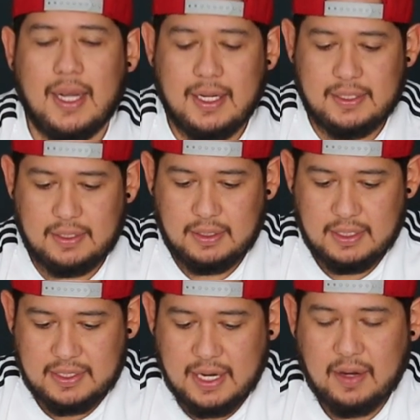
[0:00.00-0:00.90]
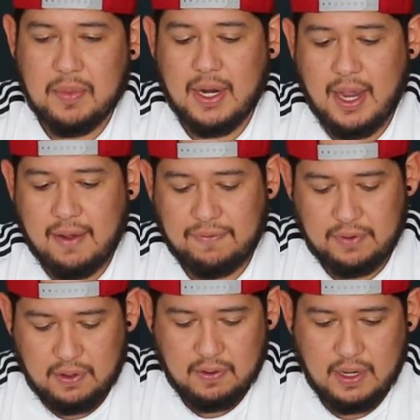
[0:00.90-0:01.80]
guys, the second beer I have for
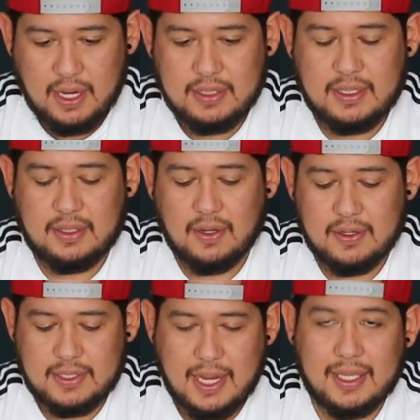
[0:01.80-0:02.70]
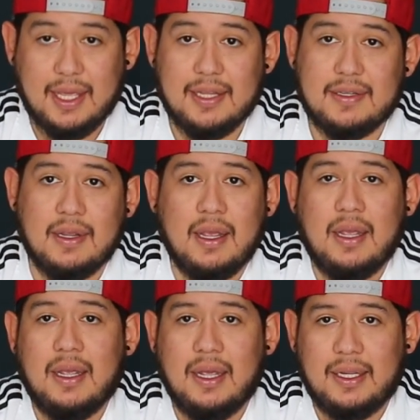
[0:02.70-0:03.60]
you is the Dos Equis.
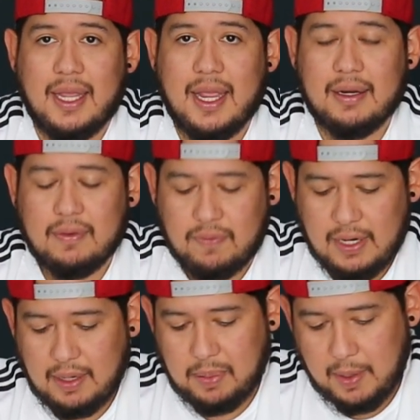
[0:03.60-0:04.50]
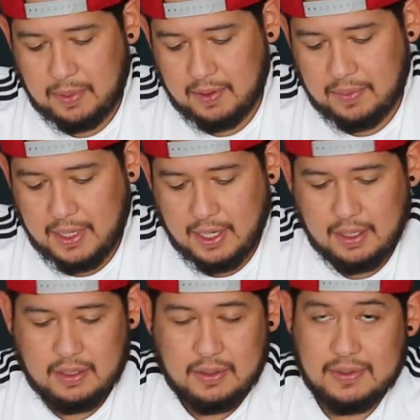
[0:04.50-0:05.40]
Again, really popular
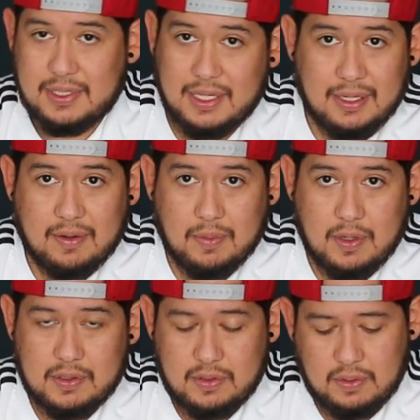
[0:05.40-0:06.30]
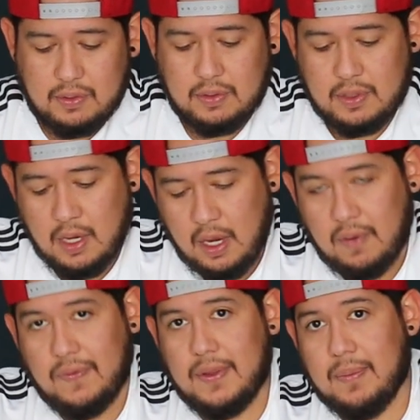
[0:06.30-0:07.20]
beer. You've seen the commercials
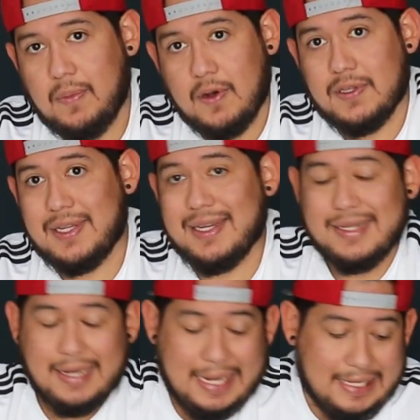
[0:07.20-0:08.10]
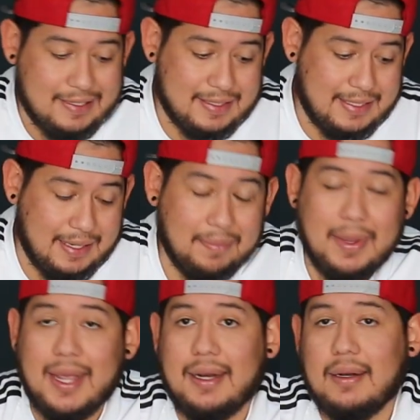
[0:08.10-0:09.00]
with the most interesting
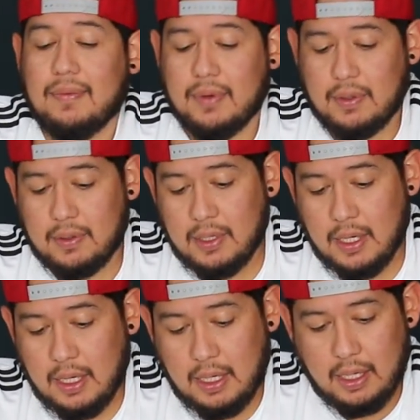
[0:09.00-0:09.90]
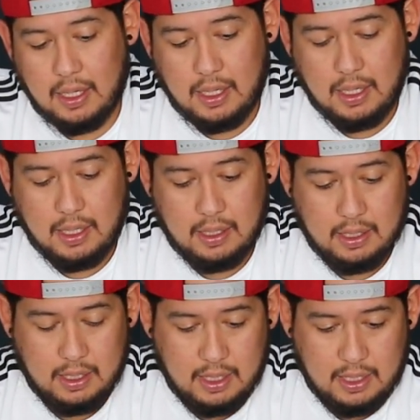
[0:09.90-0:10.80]
man in the world.
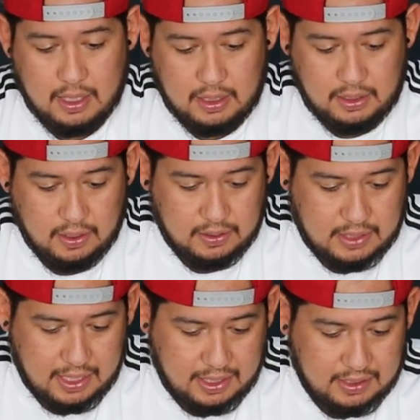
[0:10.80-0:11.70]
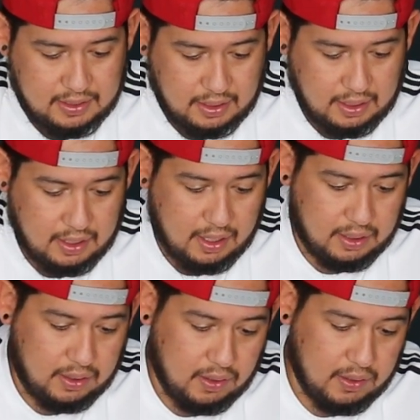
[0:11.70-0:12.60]
Dos Equis
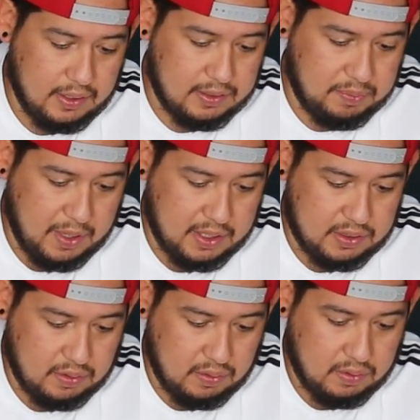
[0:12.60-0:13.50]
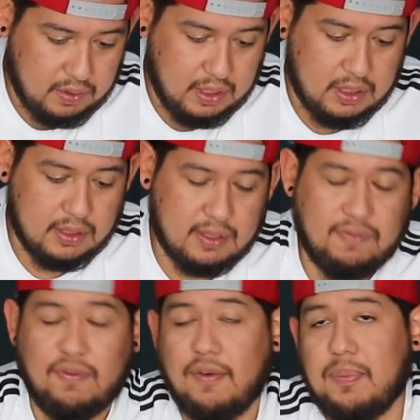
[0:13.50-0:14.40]
Lager Special. This is a
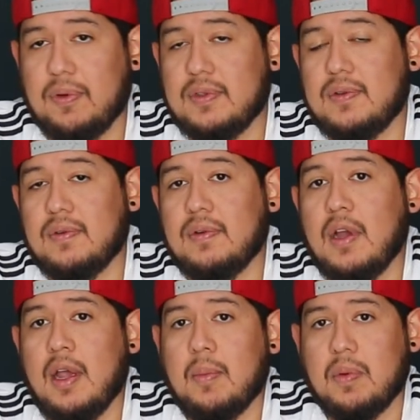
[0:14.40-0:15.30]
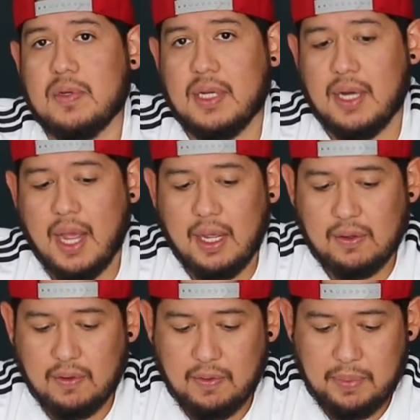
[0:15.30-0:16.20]
4.2%
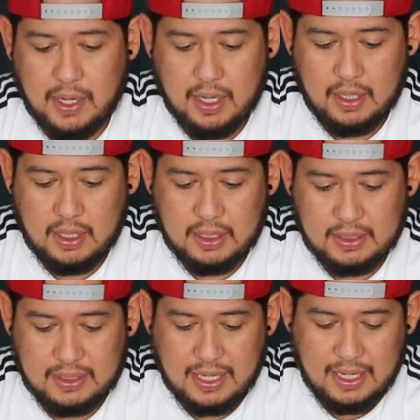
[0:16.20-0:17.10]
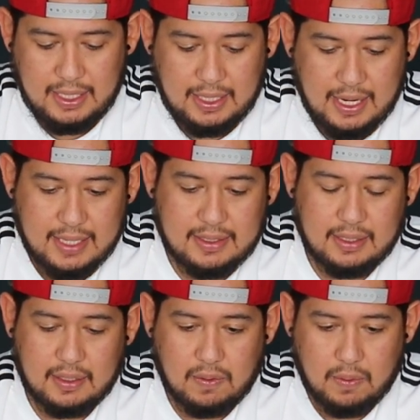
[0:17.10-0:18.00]
alcohol beer, slightly less
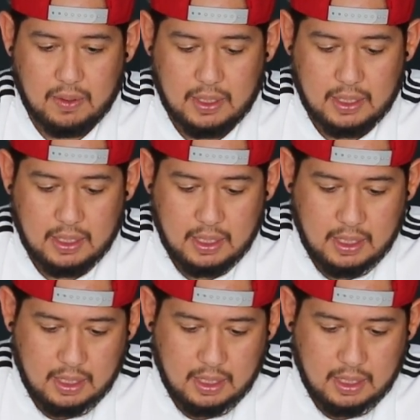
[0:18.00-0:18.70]
than the Corona.